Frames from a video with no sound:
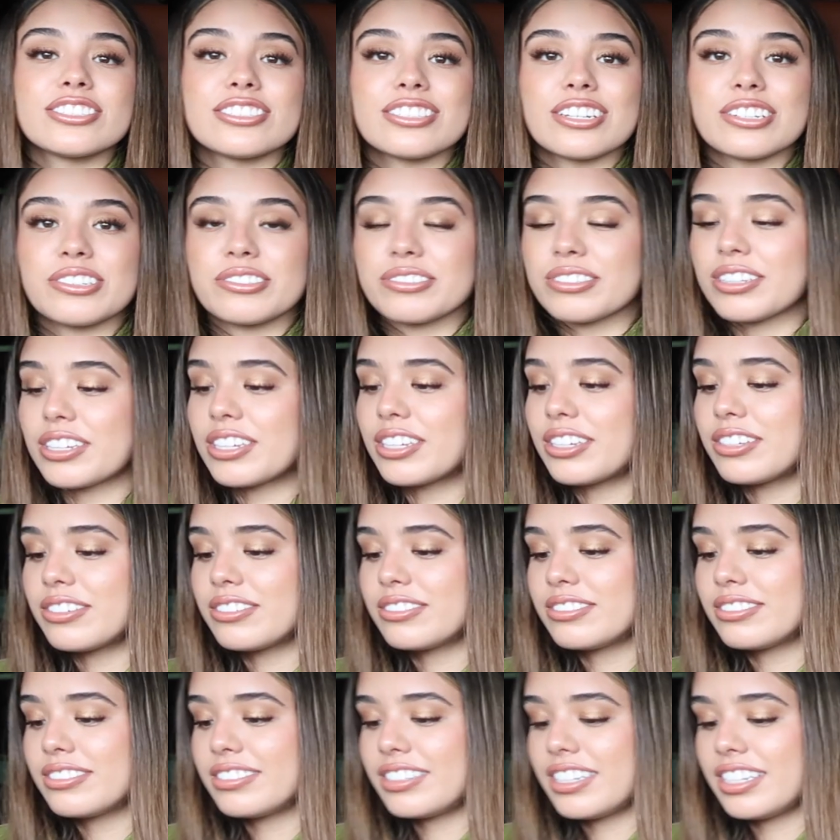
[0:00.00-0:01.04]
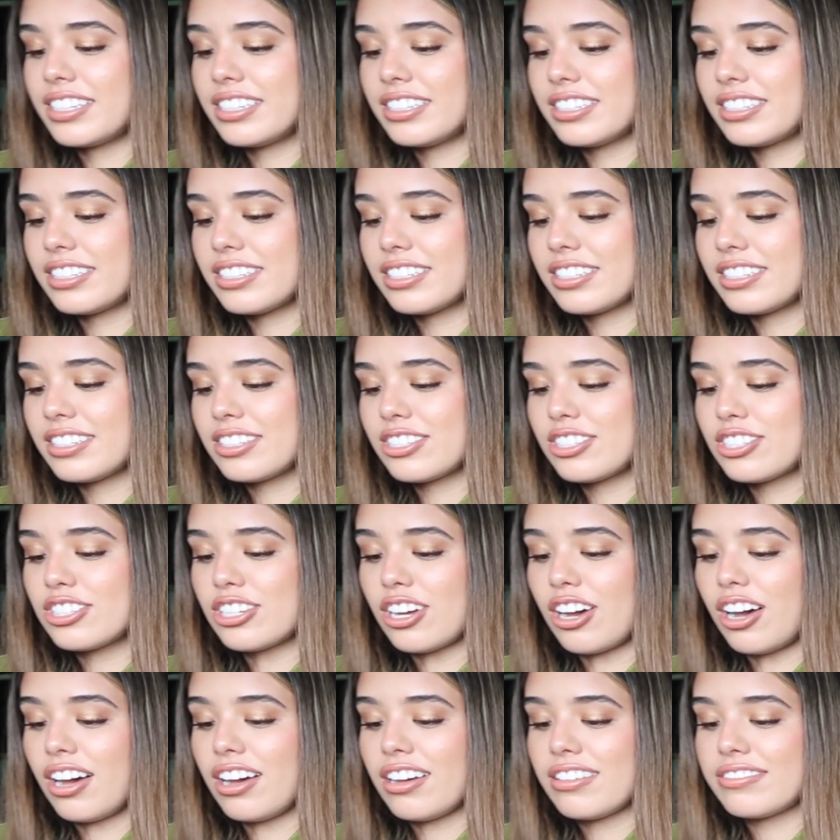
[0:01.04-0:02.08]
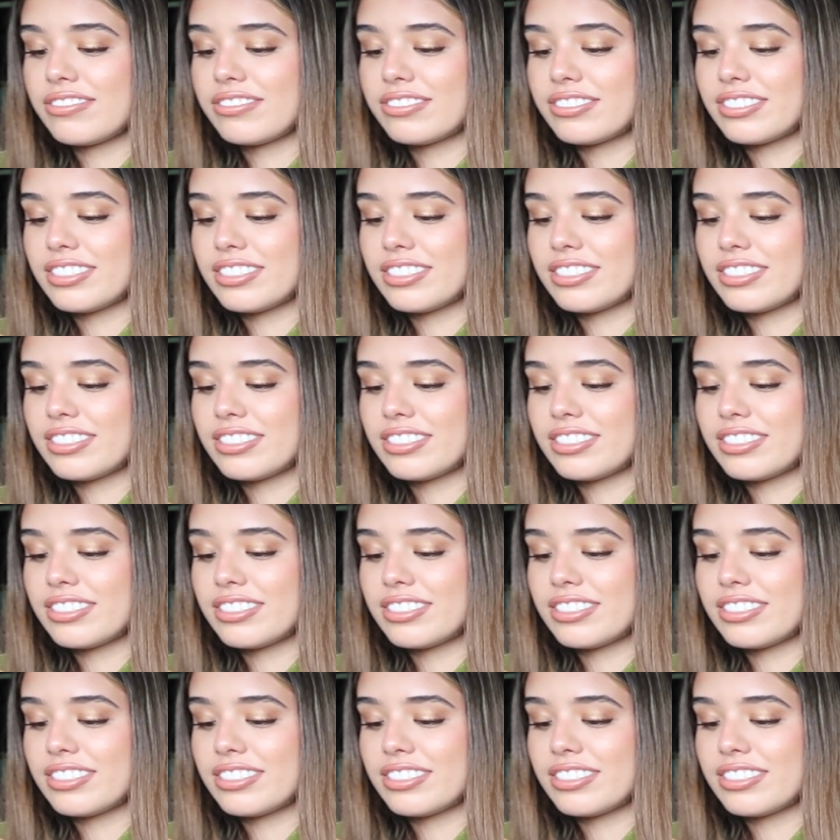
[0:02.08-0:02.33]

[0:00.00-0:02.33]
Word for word: so cute just a little soft